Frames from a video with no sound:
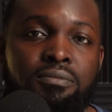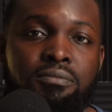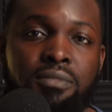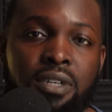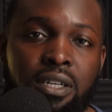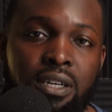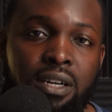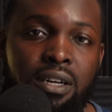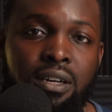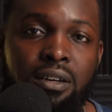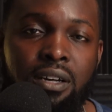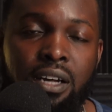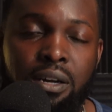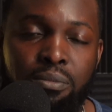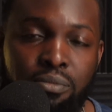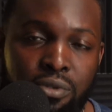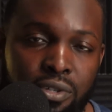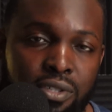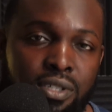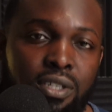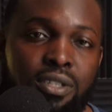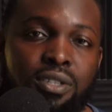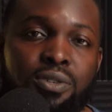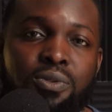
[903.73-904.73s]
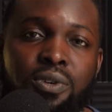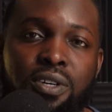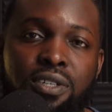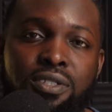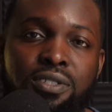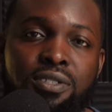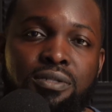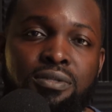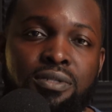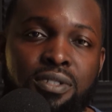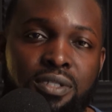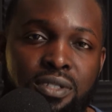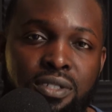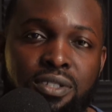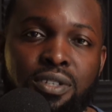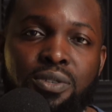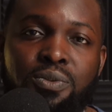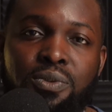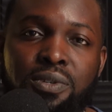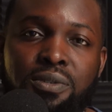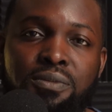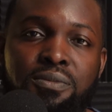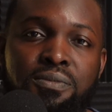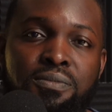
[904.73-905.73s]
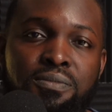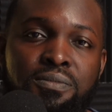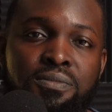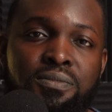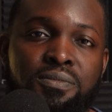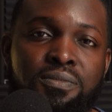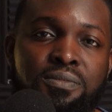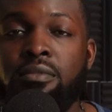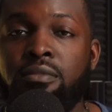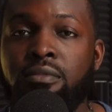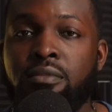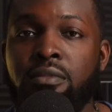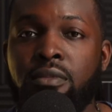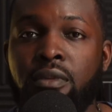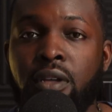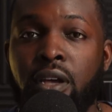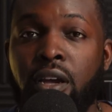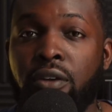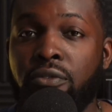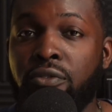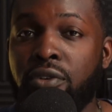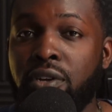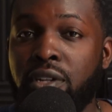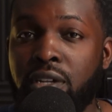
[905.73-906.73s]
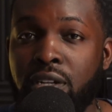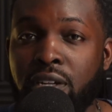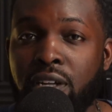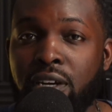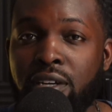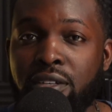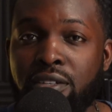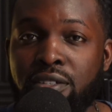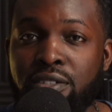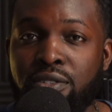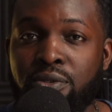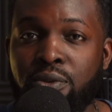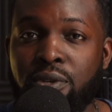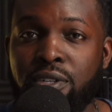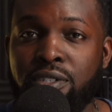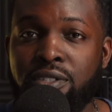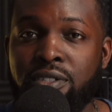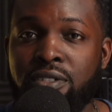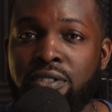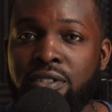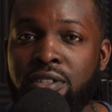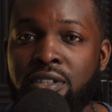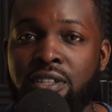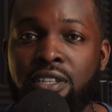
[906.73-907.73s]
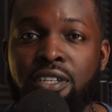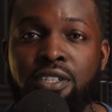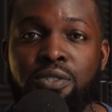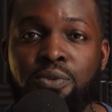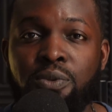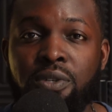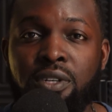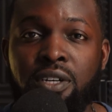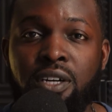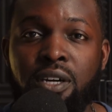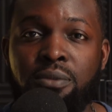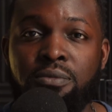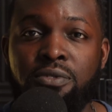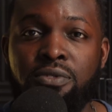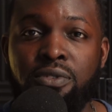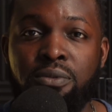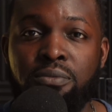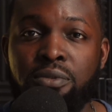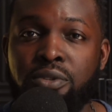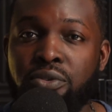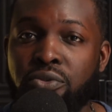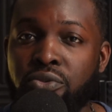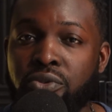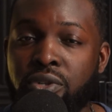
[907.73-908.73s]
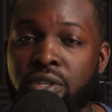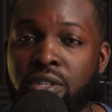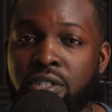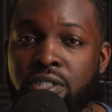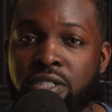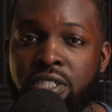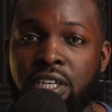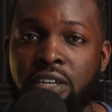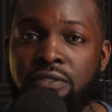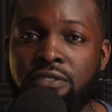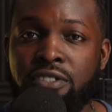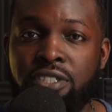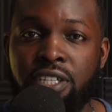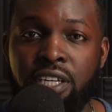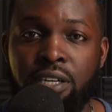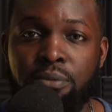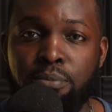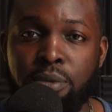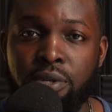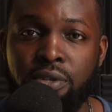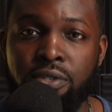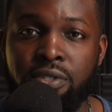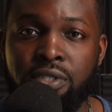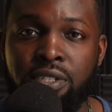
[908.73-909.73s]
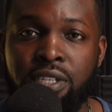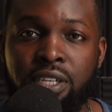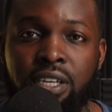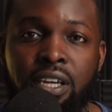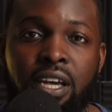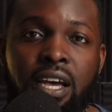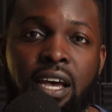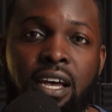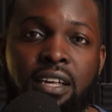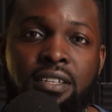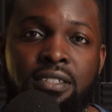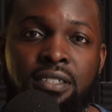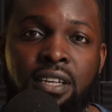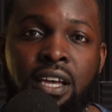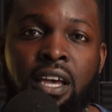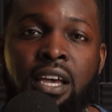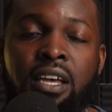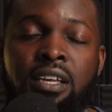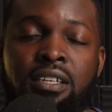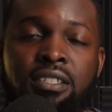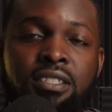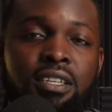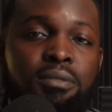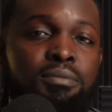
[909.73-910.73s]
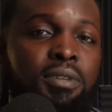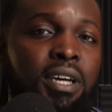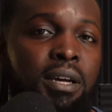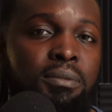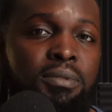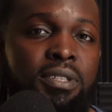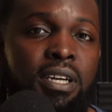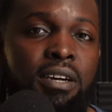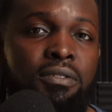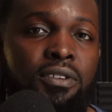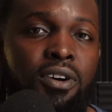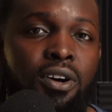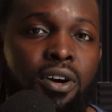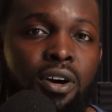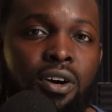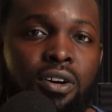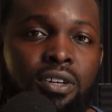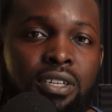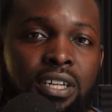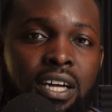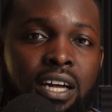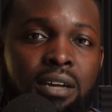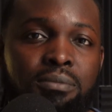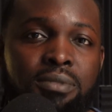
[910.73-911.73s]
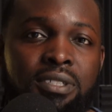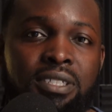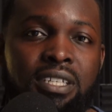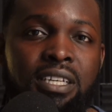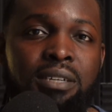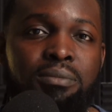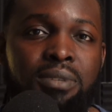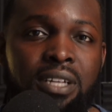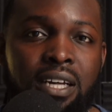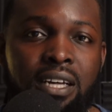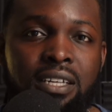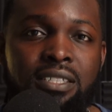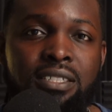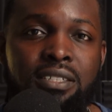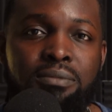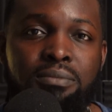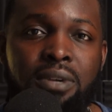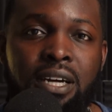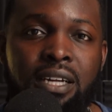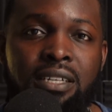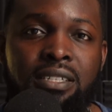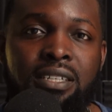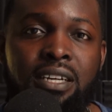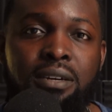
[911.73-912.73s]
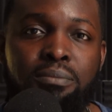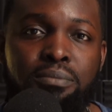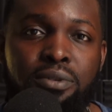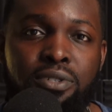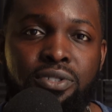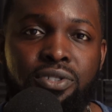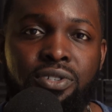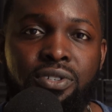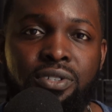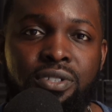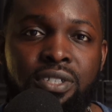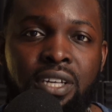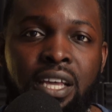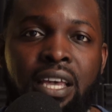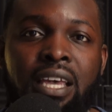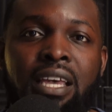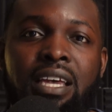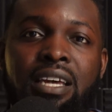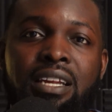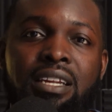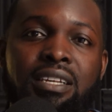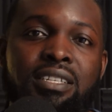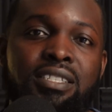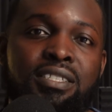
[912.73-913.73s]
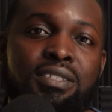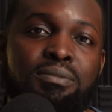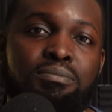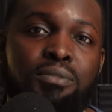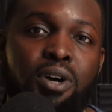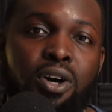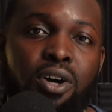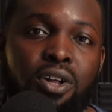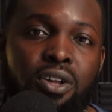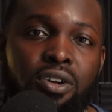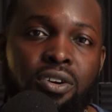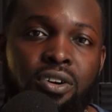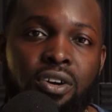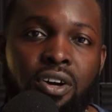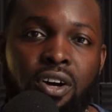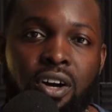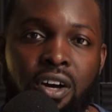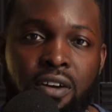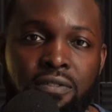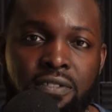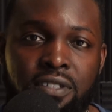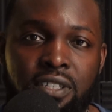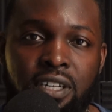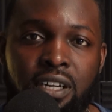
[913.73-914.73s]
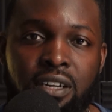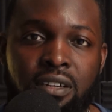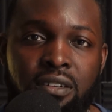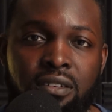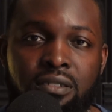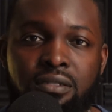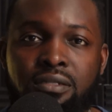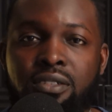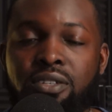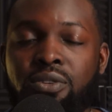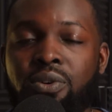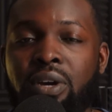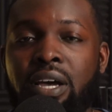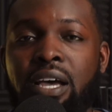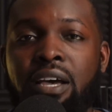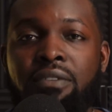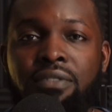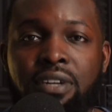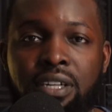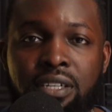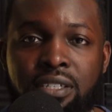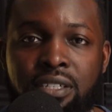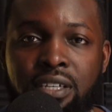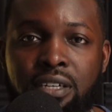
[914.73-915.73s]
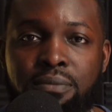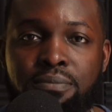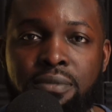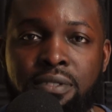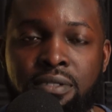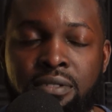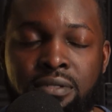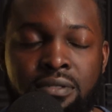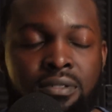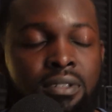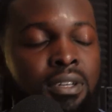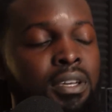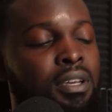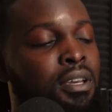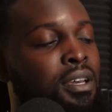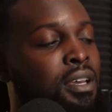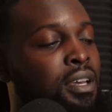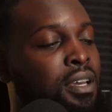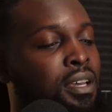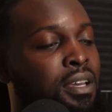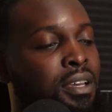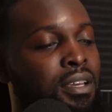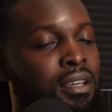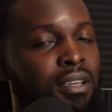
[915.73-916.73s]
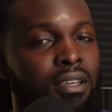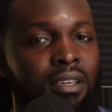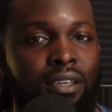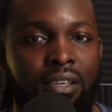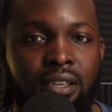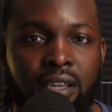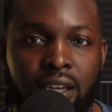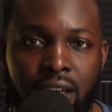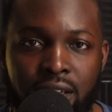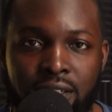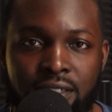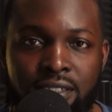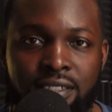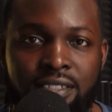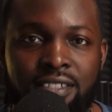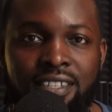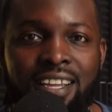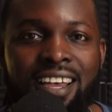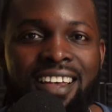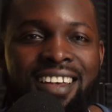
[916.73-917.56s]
But I appreciate the question. It's a good one. I really like this question. This one comes from The Real Chef Chambers. He asks, sometimes I have a hard time stabilizing my temperatures in a smaller offset. Do I have any tips? Yes.